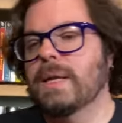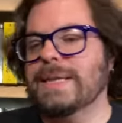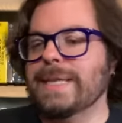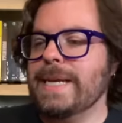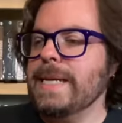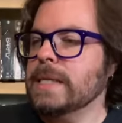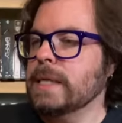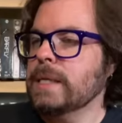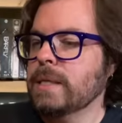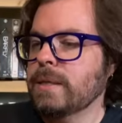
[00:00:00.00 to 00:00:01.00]

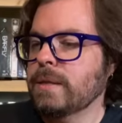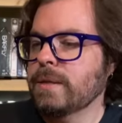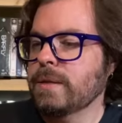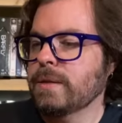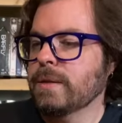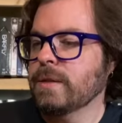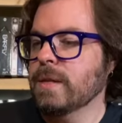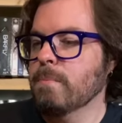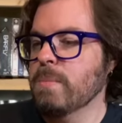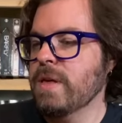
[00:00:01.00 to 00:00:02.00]
Lita, The
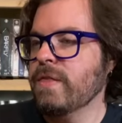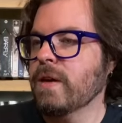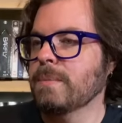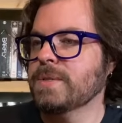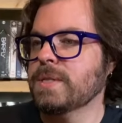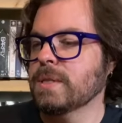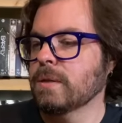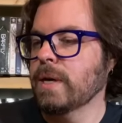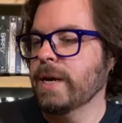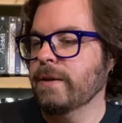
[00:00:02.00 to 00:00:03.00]
Myth Comes to
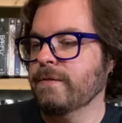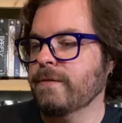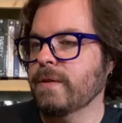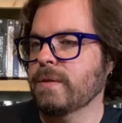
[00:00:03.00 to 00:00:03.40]
Life.